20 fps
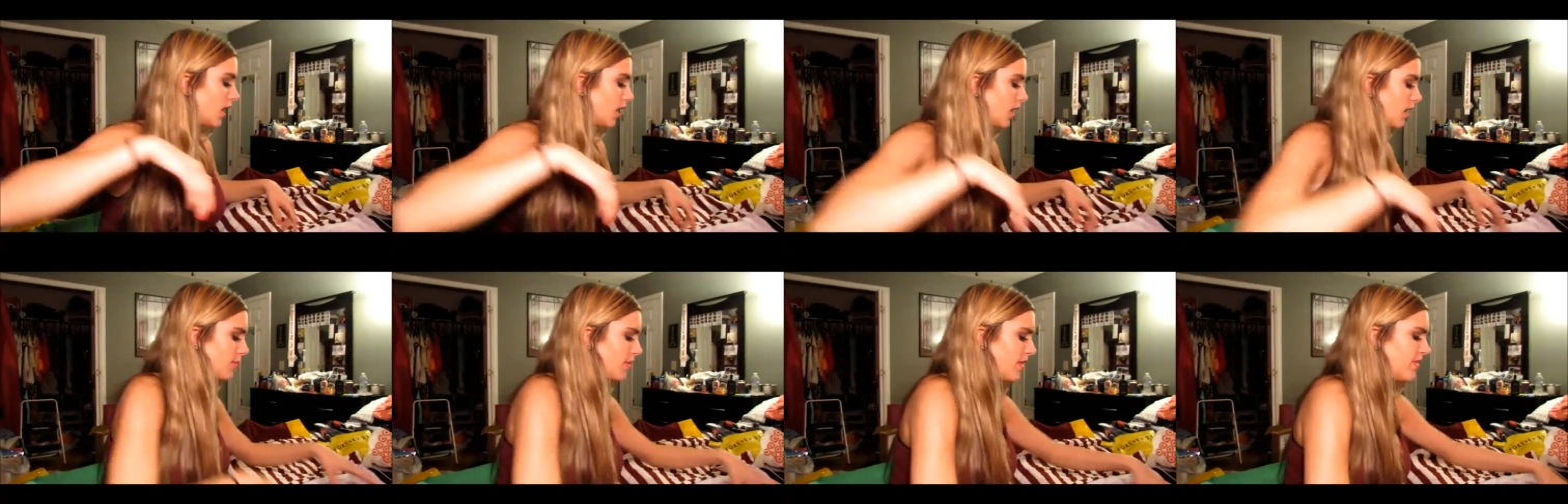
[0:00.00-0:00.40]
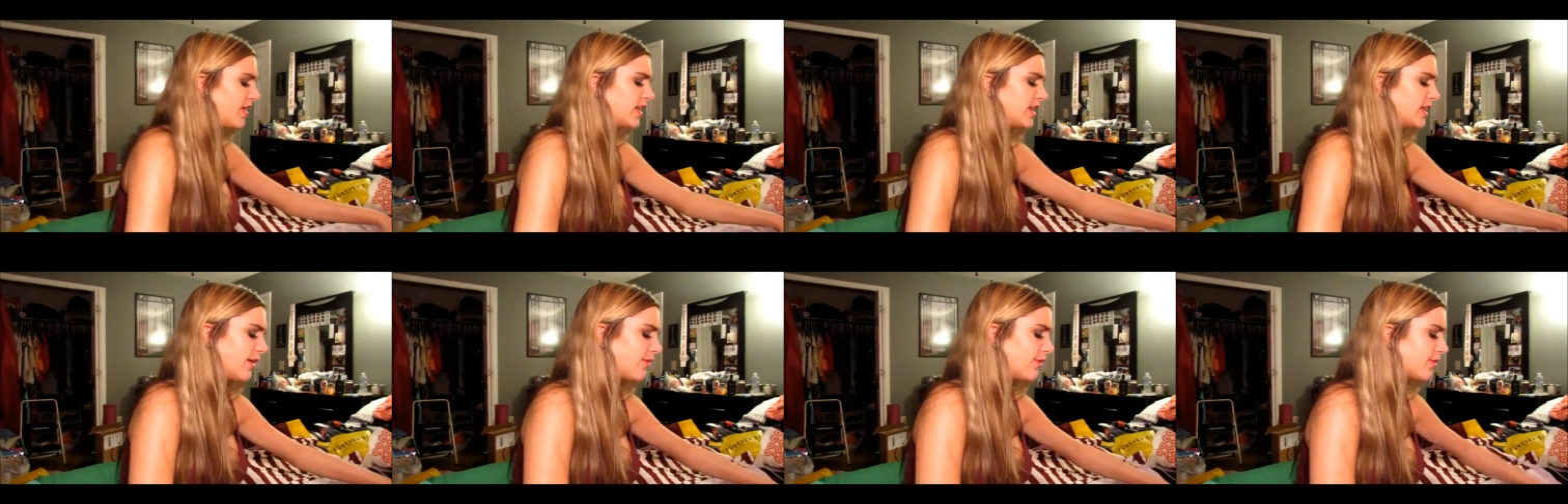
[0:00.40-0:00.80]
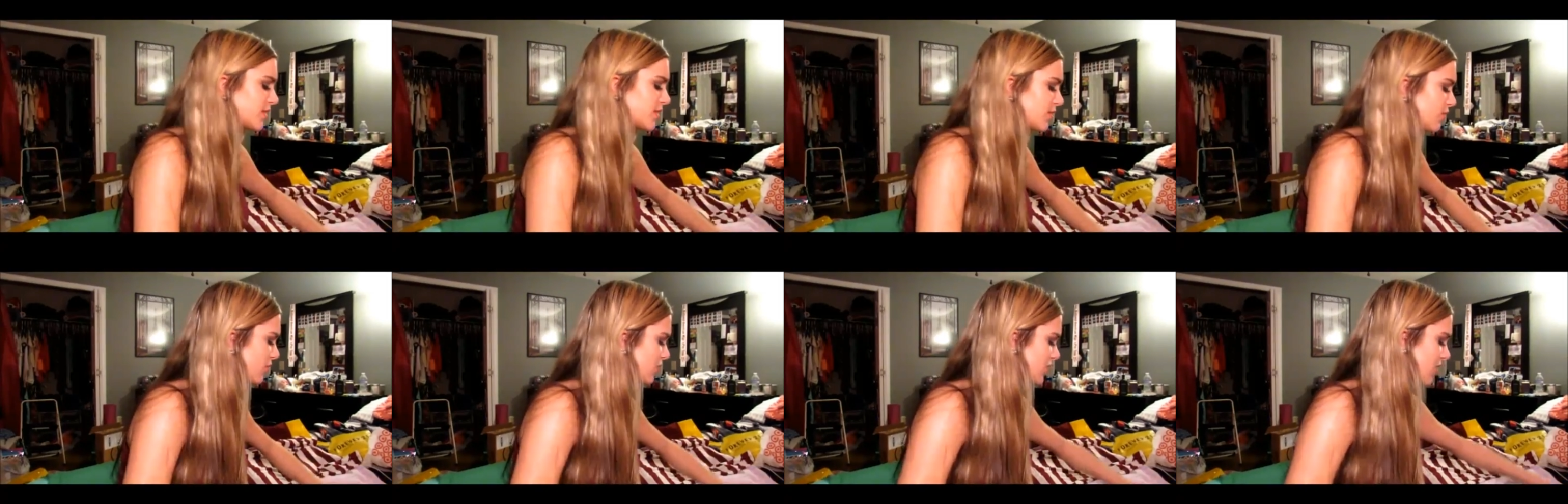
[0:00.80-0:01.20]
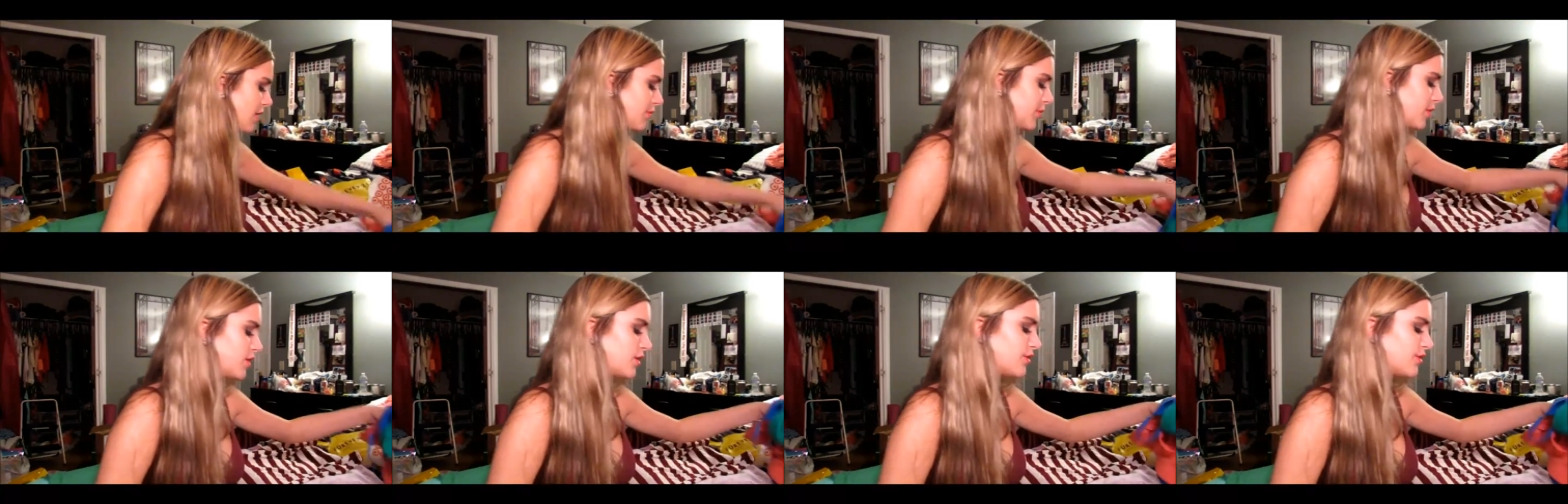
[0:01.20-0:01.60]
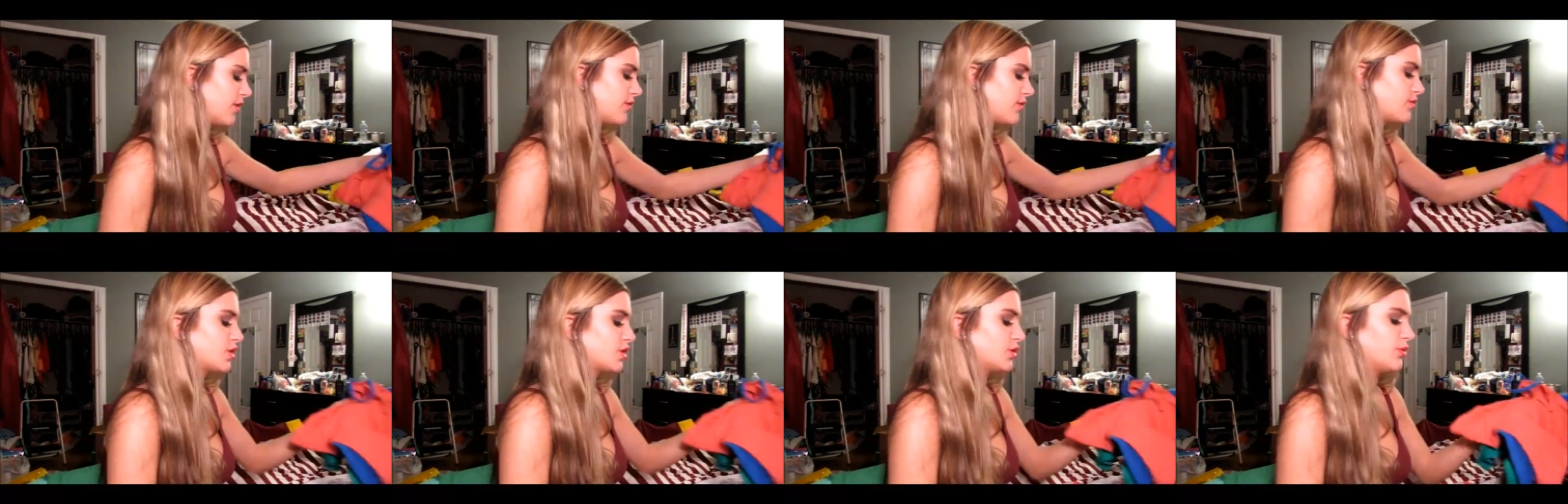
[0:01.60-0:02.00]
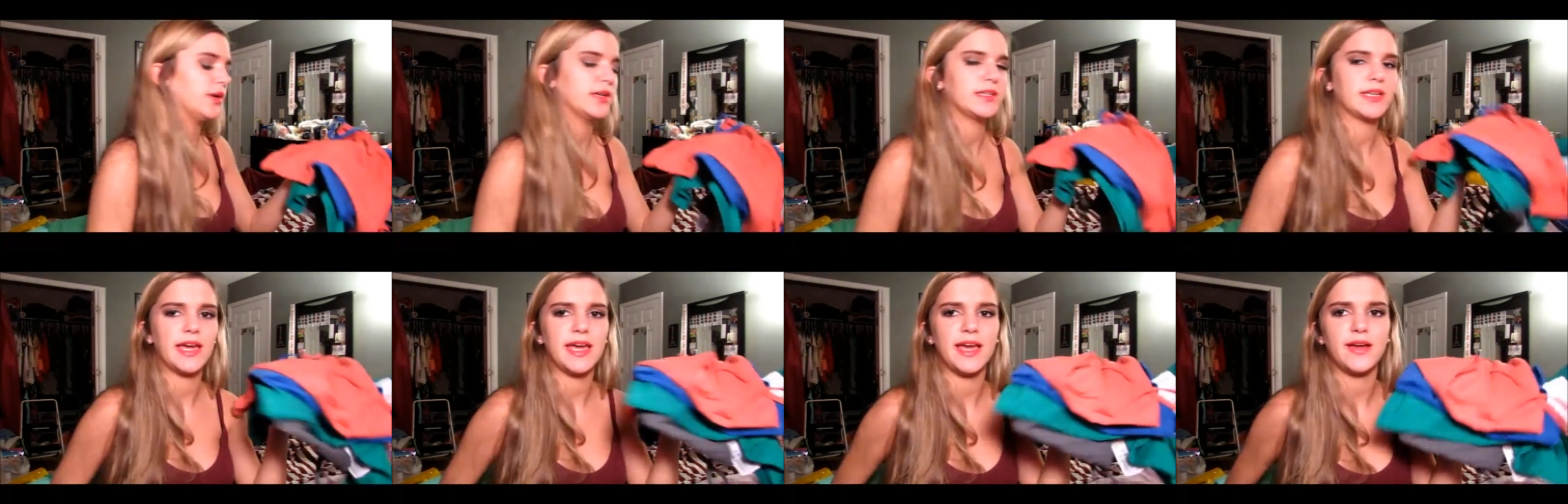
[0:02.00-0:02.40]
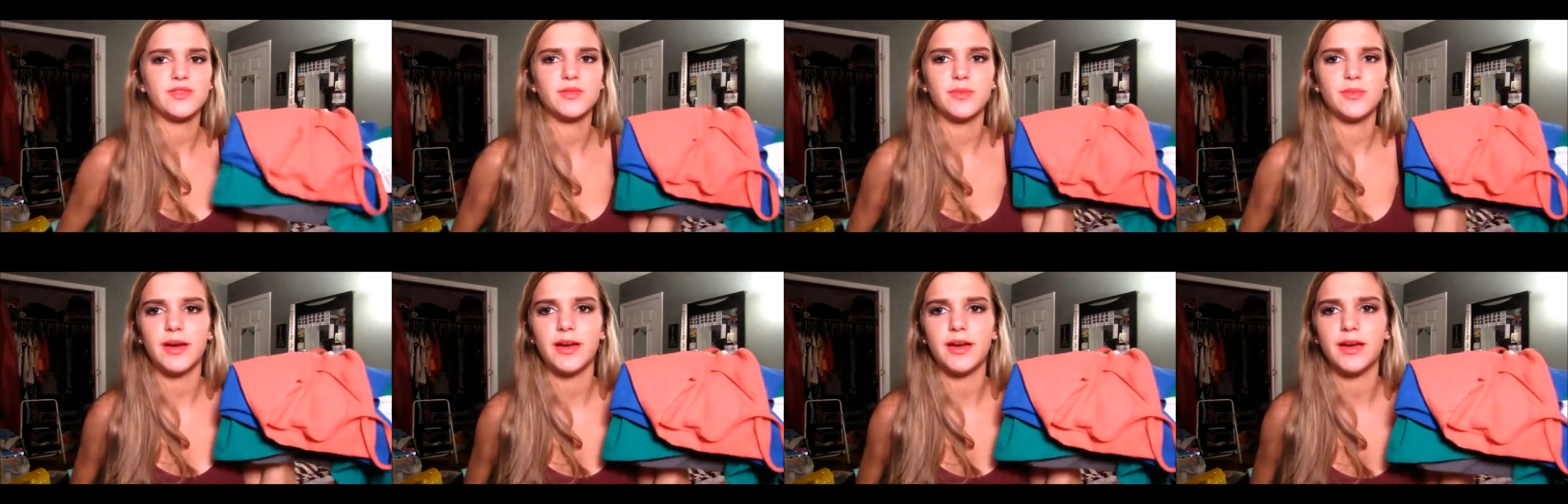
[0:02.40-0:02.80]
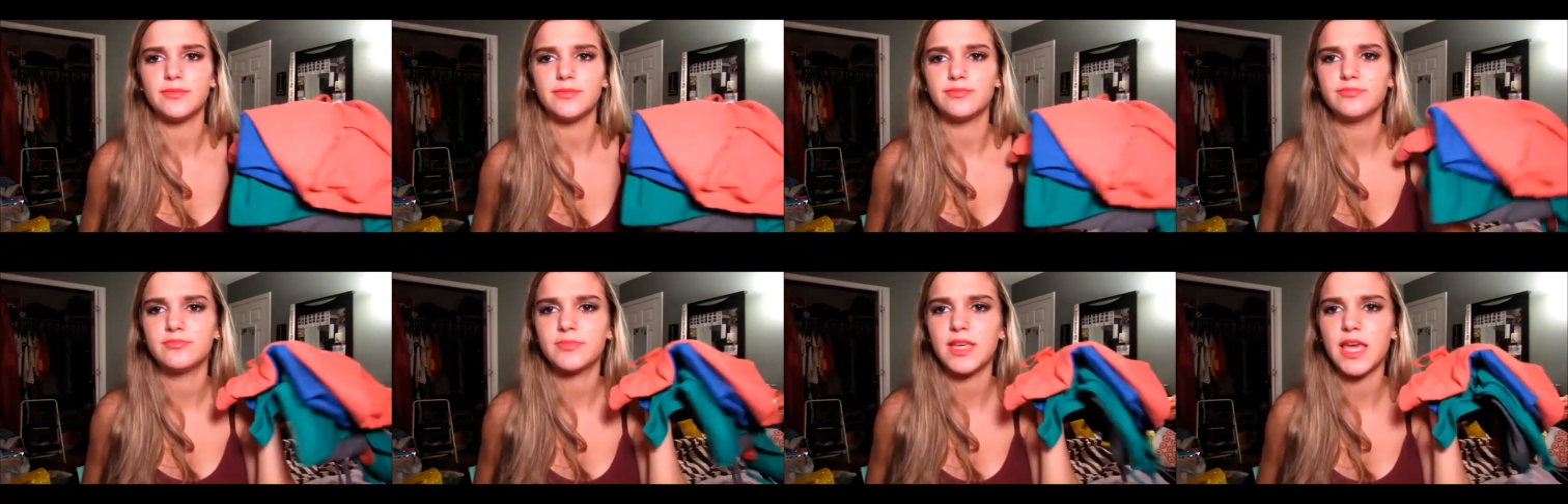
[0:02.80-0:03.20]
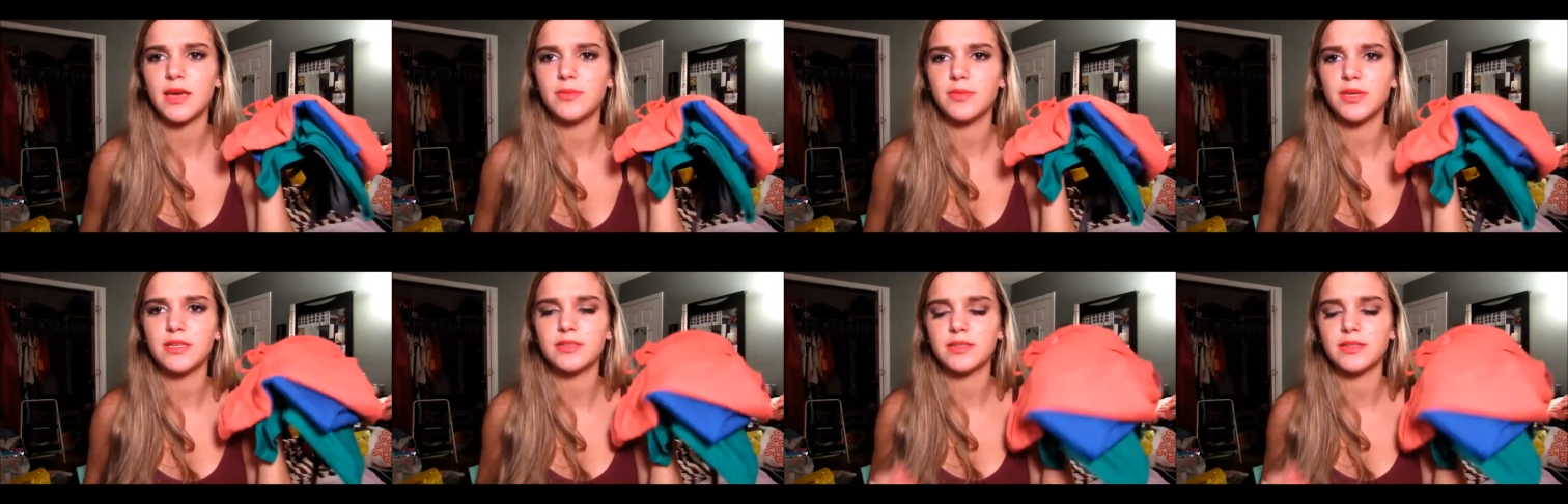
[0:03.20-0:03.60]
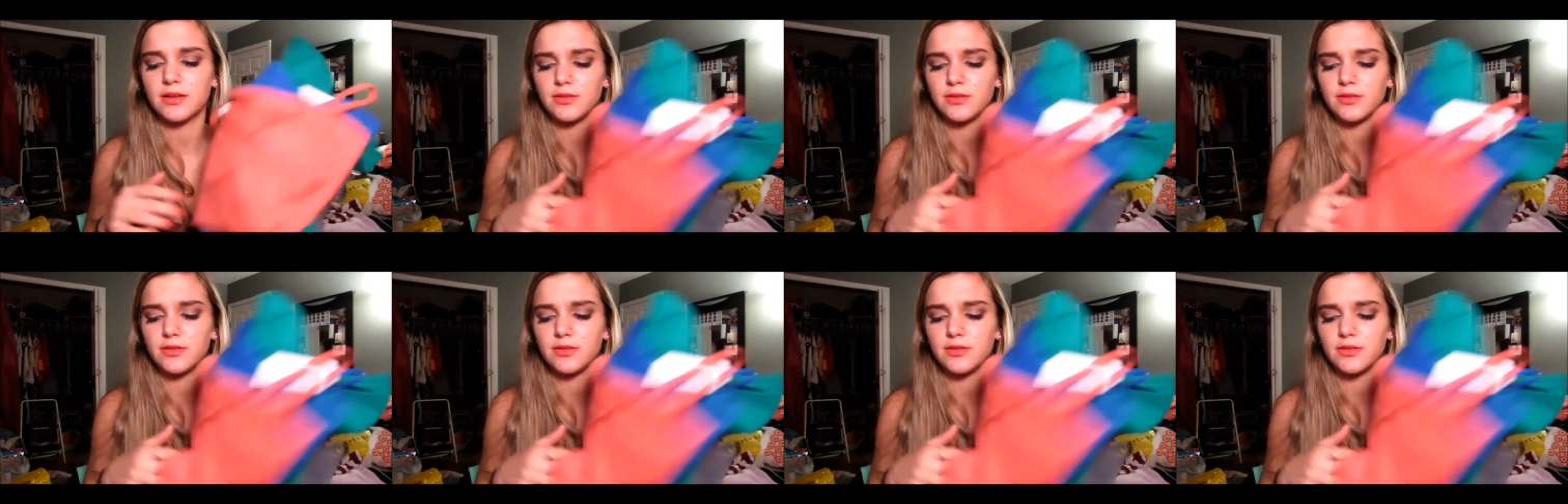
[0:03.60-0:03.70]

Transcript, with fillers: Um, and then every single time I go to Forever twenty-one, I have to buy camis.